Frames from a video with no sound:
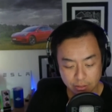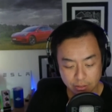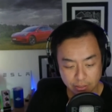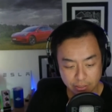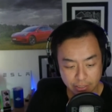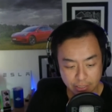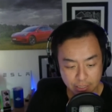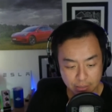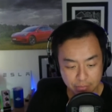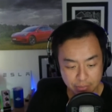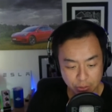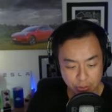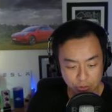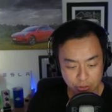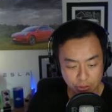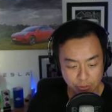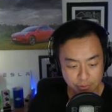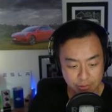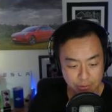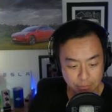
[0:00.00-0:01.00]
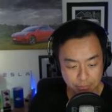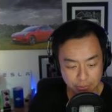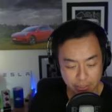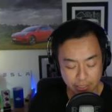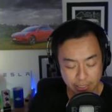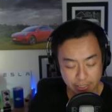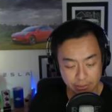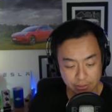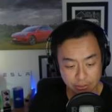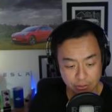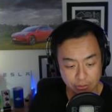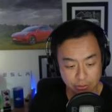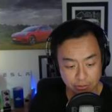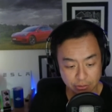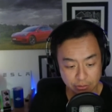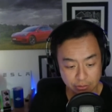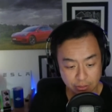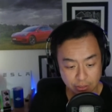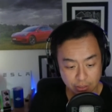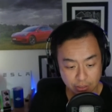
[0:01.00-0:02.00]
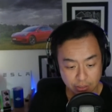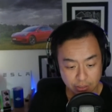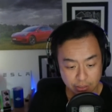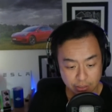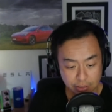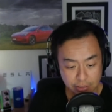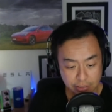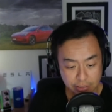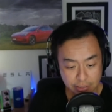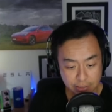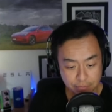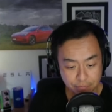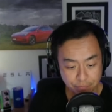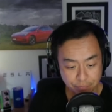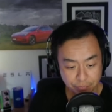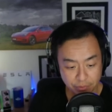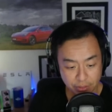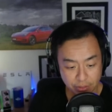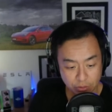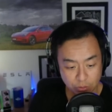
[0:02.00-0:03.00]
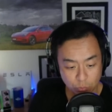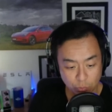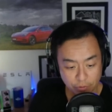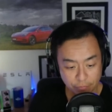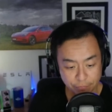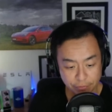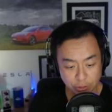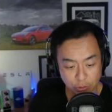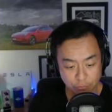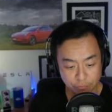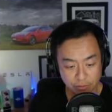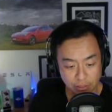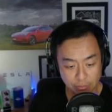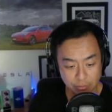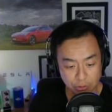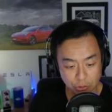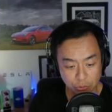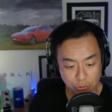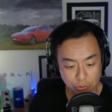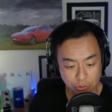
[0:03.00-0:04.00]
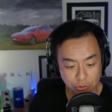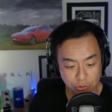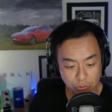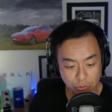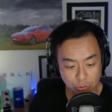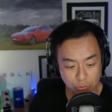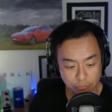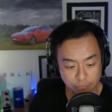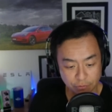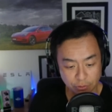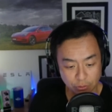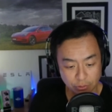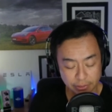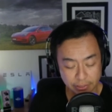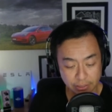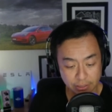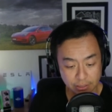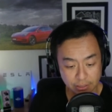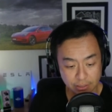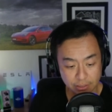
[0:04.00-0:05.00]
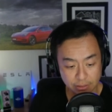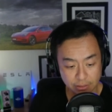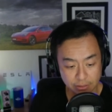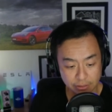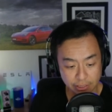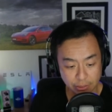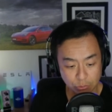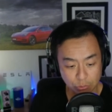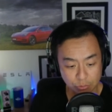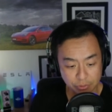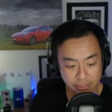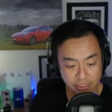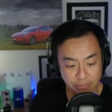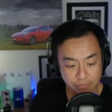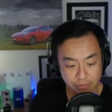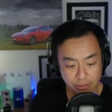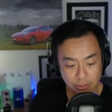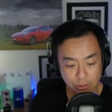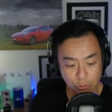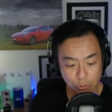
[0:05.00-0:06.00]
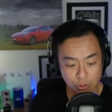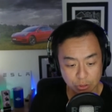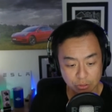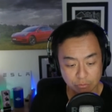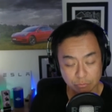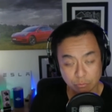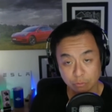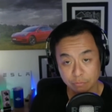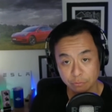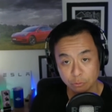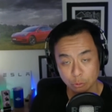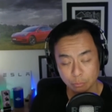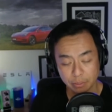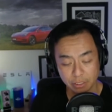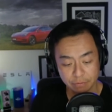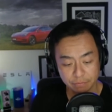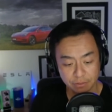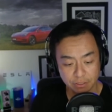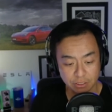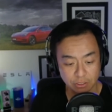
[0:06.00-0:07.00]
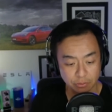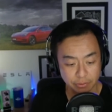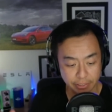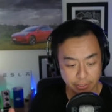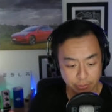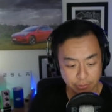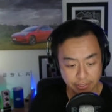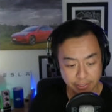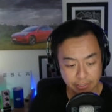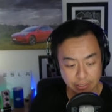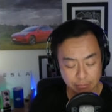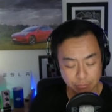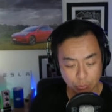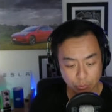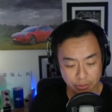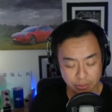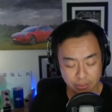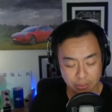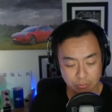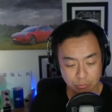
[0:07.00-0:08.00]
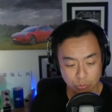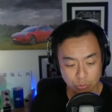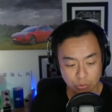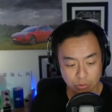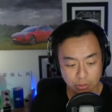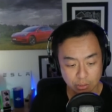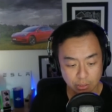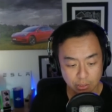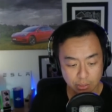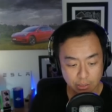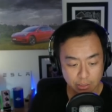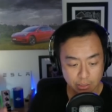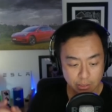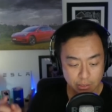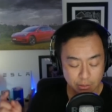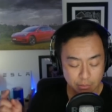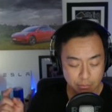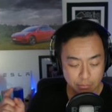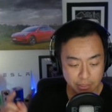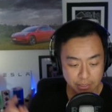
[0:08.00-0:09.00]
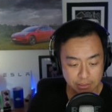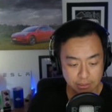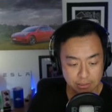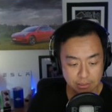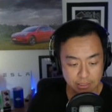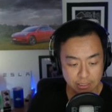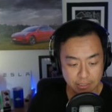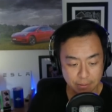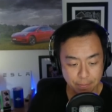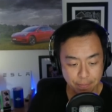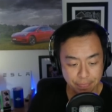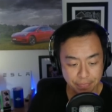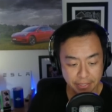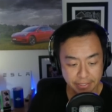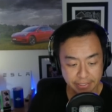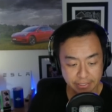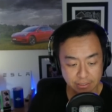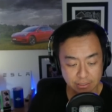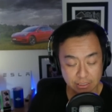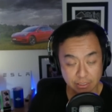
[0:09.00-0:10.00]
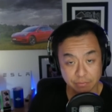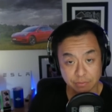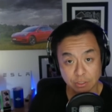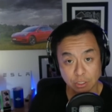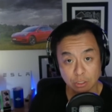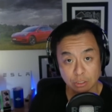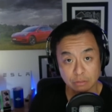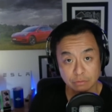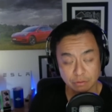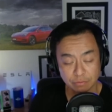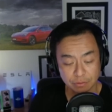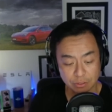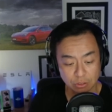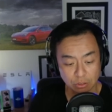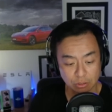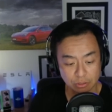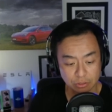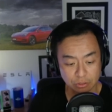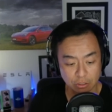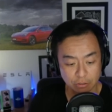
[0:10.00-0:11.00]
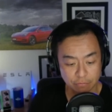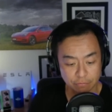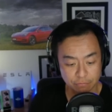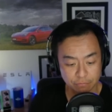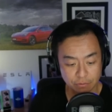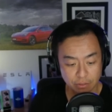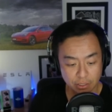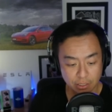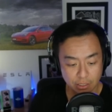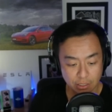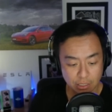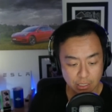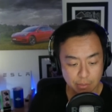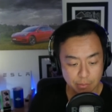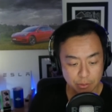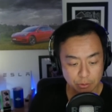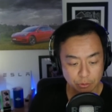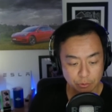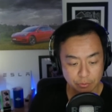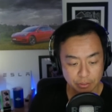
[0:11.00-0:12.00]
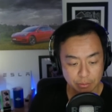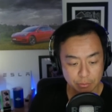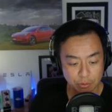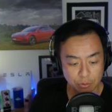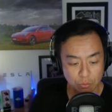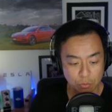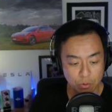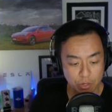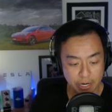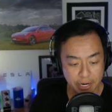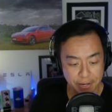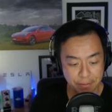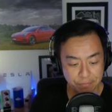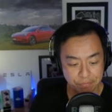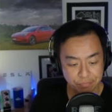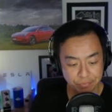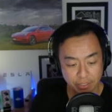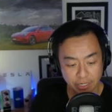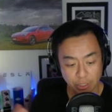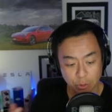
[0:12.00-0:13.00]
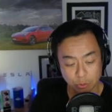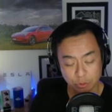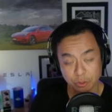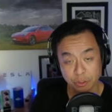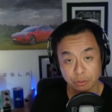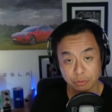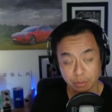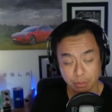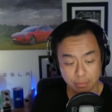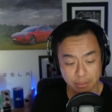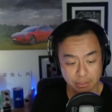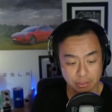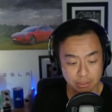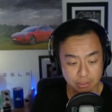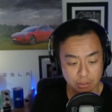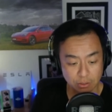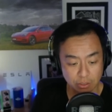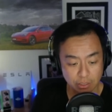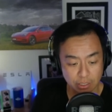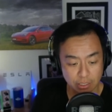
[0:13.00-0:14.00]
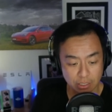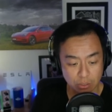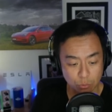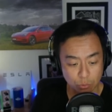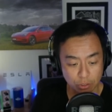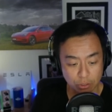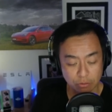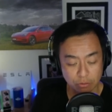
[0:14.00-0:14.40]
And also as the buyer, so when friends or family use your referral link, they will receive exclusive referral benefits. So they don't get any points anymore, but they get $750 off Model 3 and Model Y, and also 3 months worth